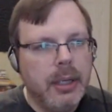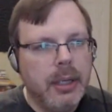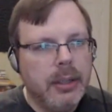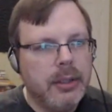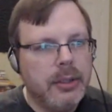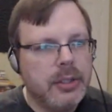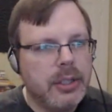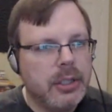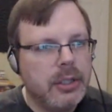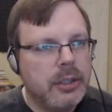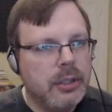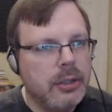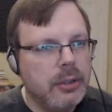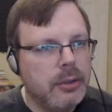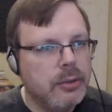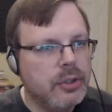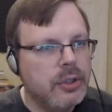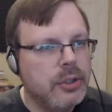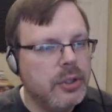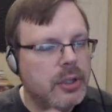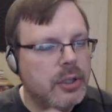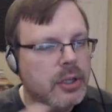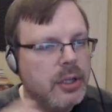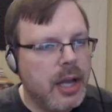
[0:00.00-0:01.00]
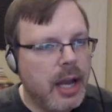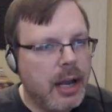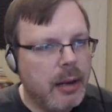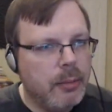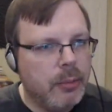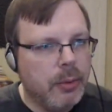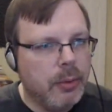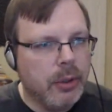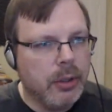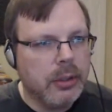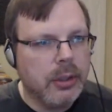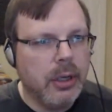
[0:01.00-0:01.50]
There's a huge
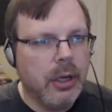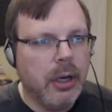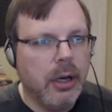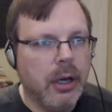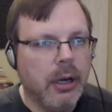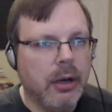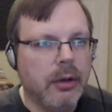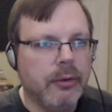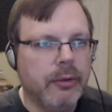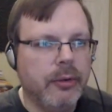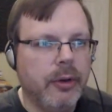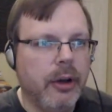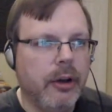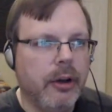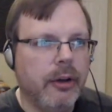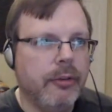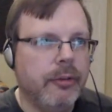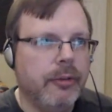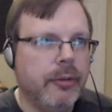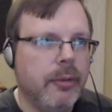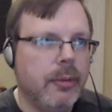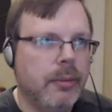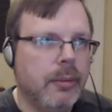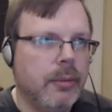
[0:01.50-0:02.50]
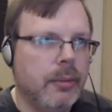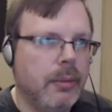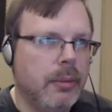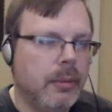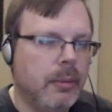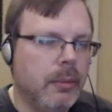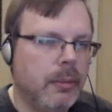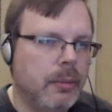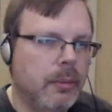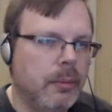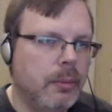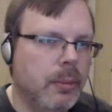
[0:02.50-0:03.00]
network of
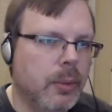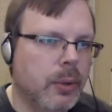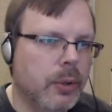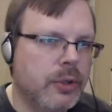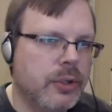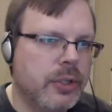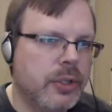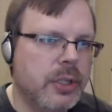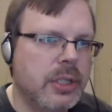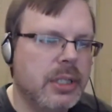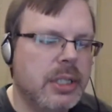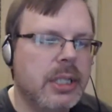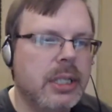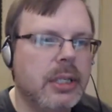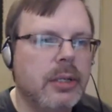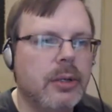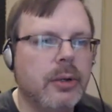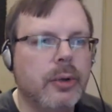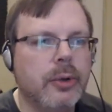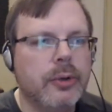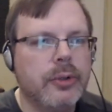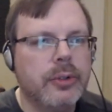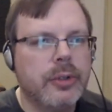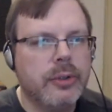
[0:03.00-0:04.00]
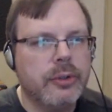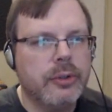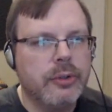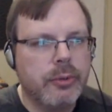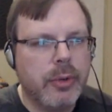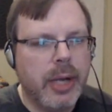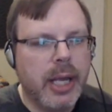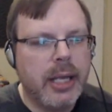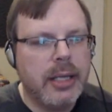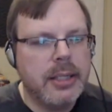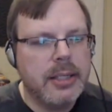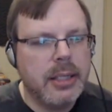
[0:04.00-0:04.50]
merchant deals
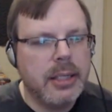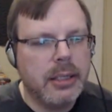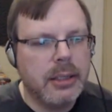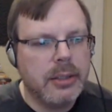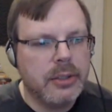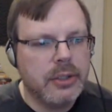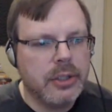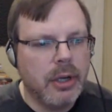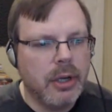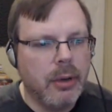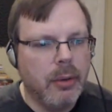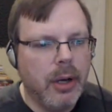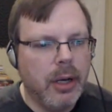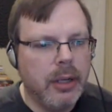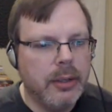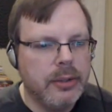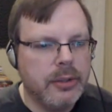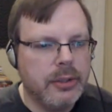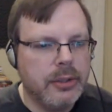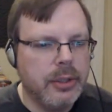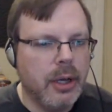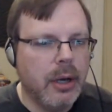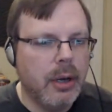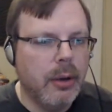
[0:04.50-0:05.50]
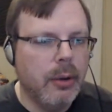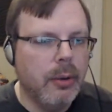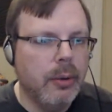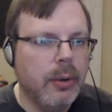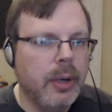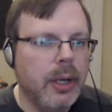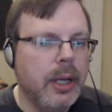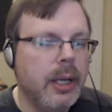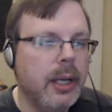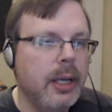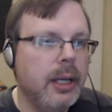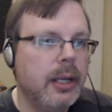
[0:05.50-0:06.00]
and transit and so on. So
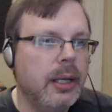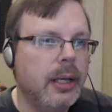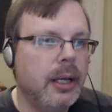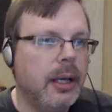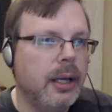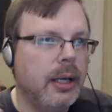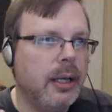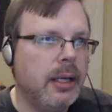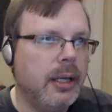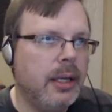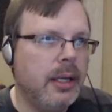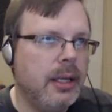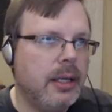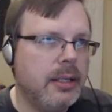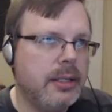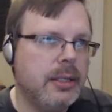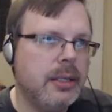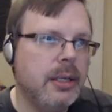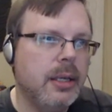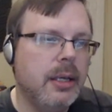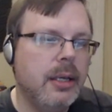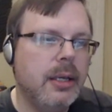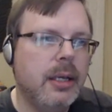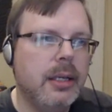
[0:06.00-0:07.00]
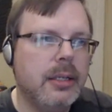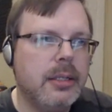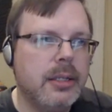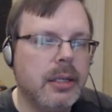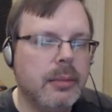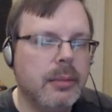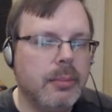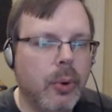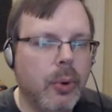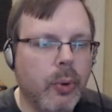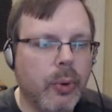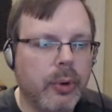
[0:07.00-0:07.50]
it's an
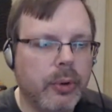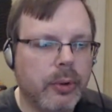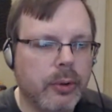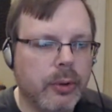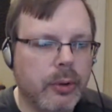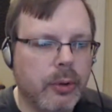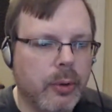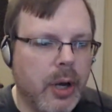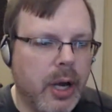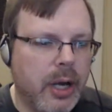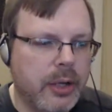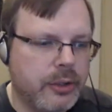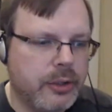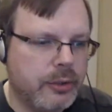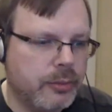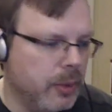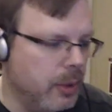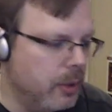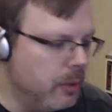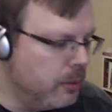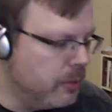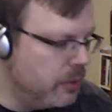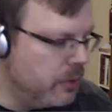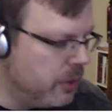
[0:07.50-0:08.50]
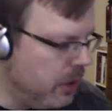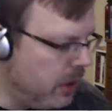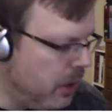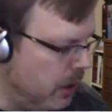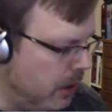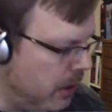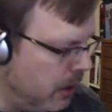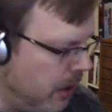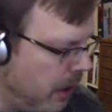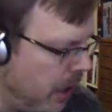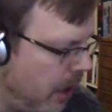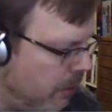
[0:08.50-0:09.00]
important crossroads in
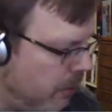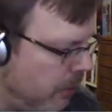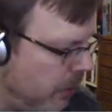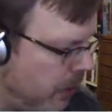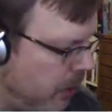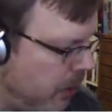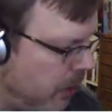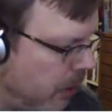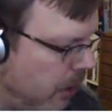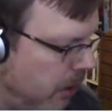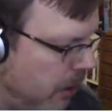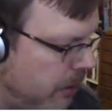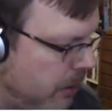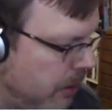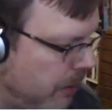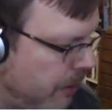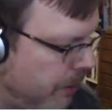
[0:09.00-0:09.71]
that regard.